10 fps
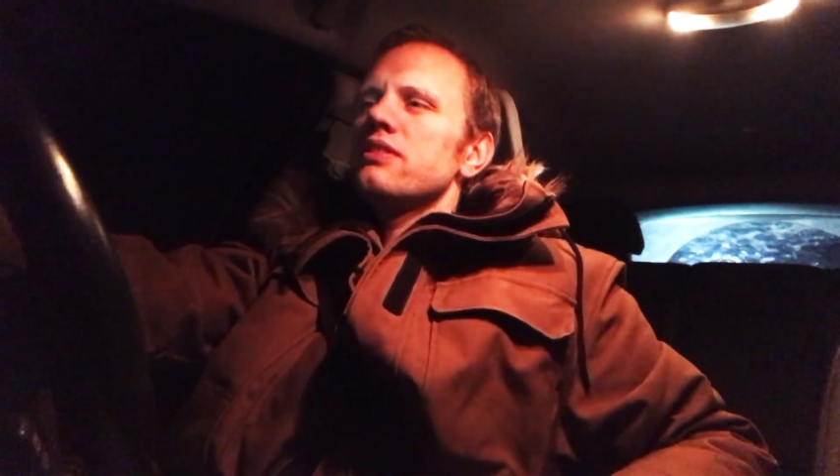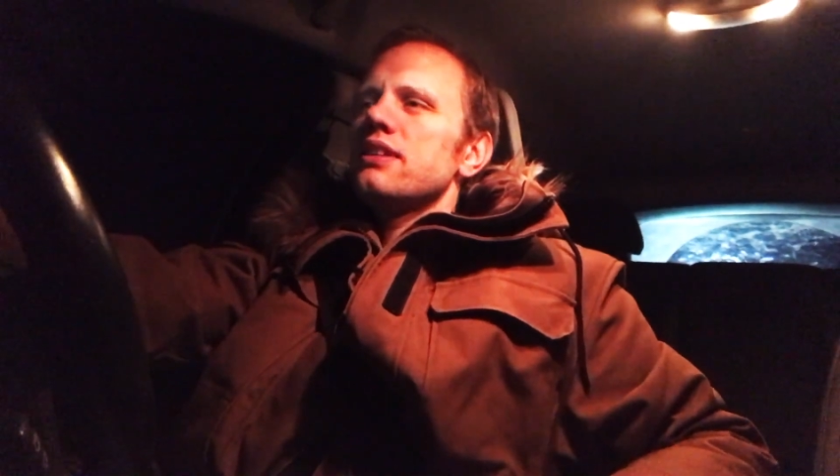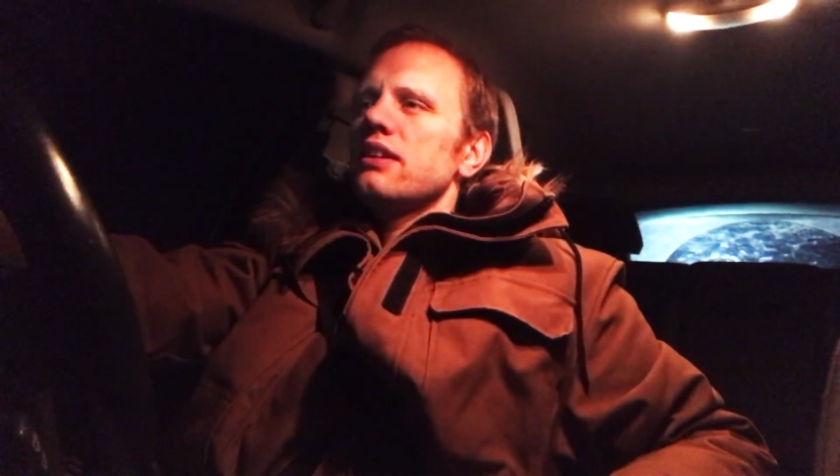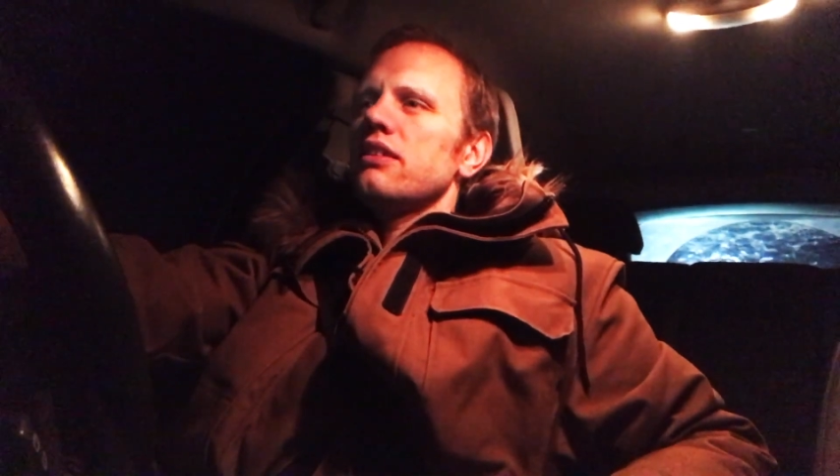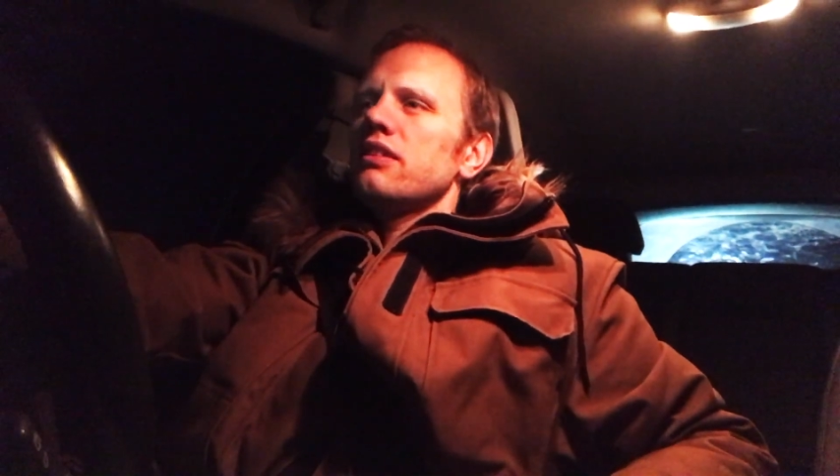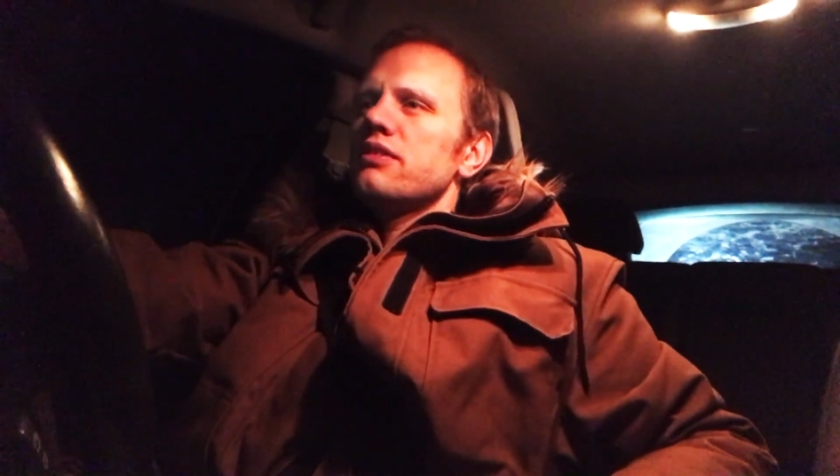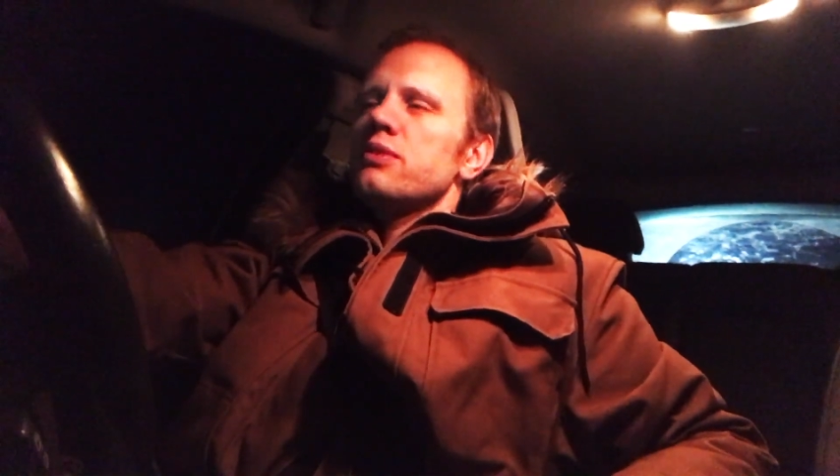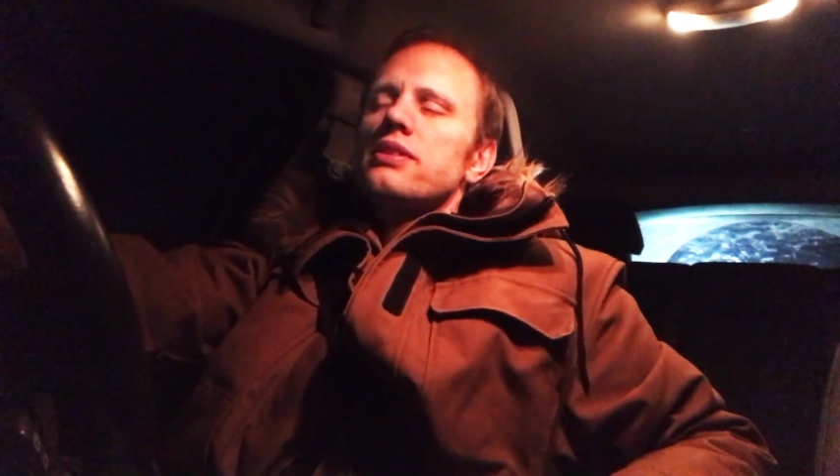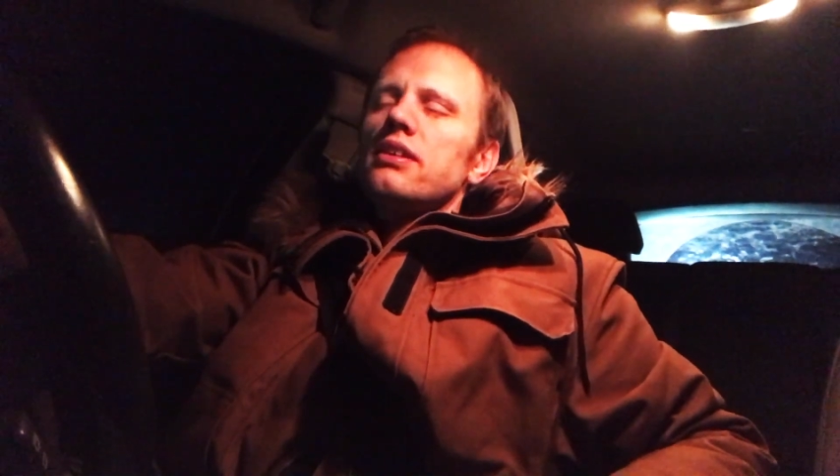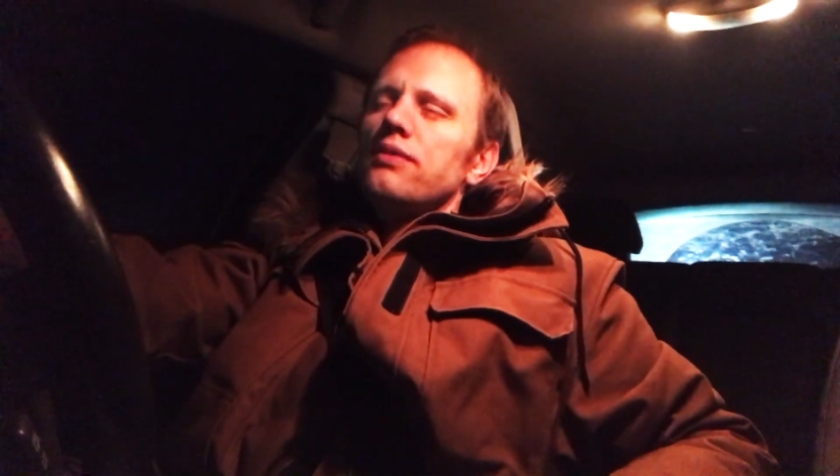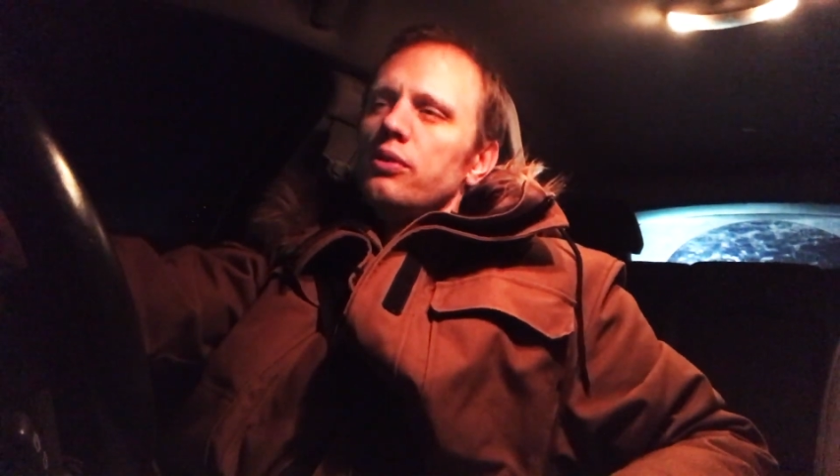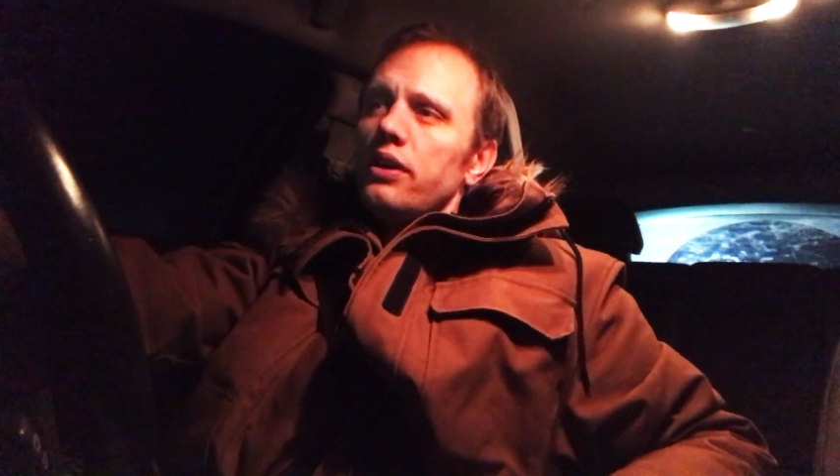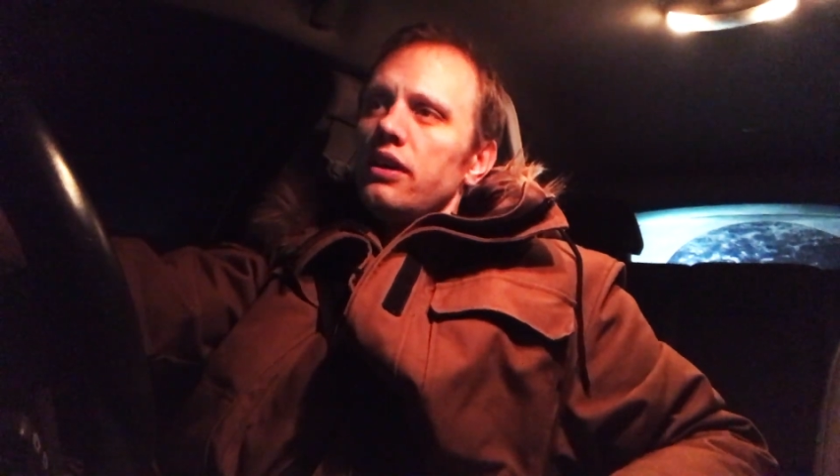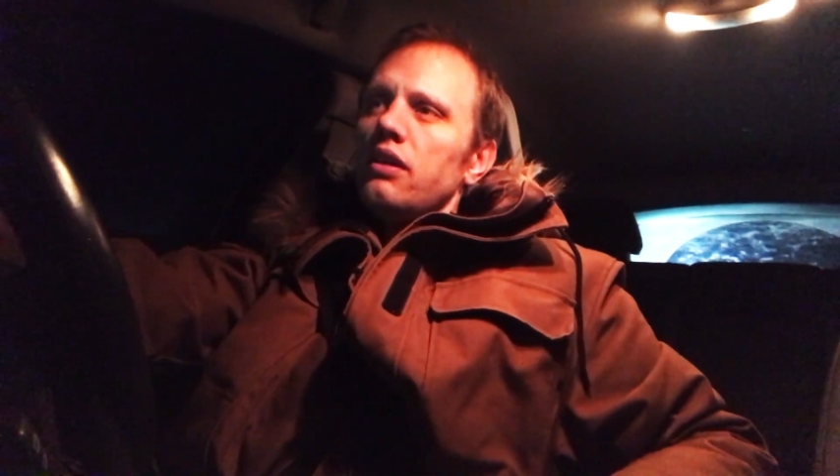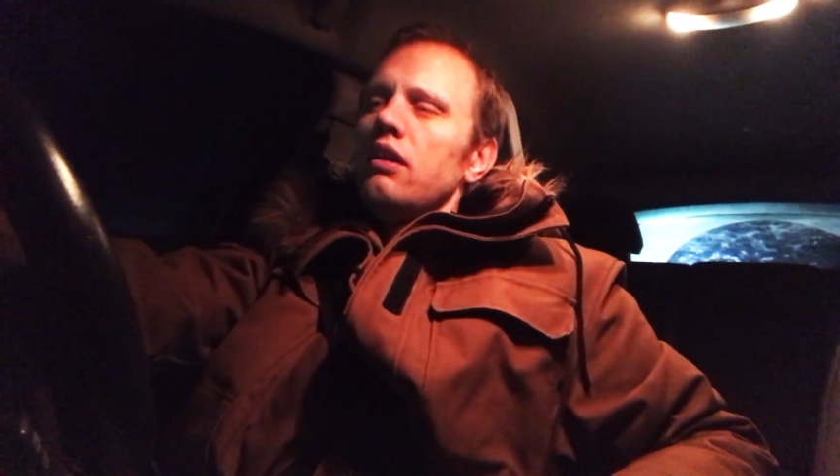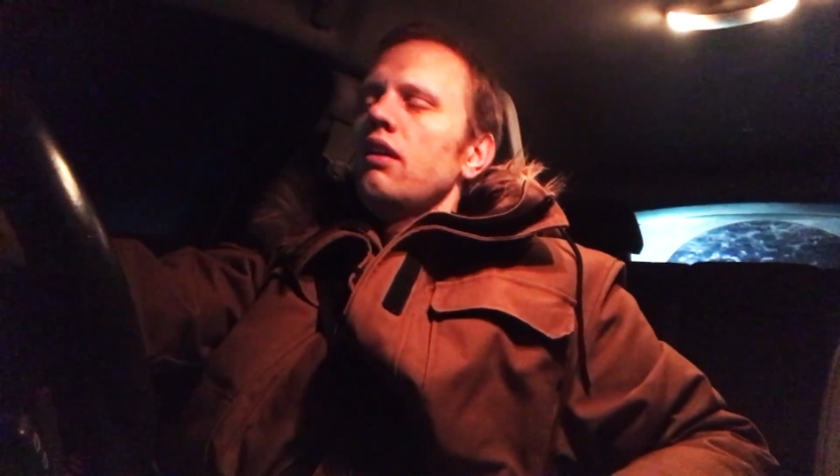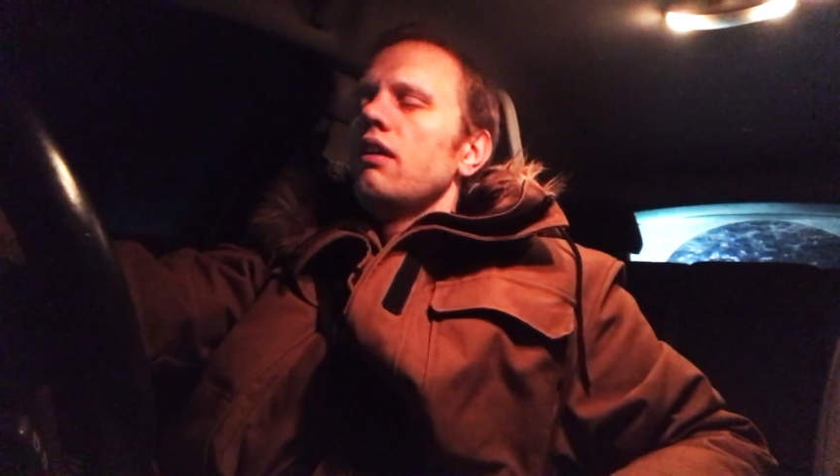container, associative array,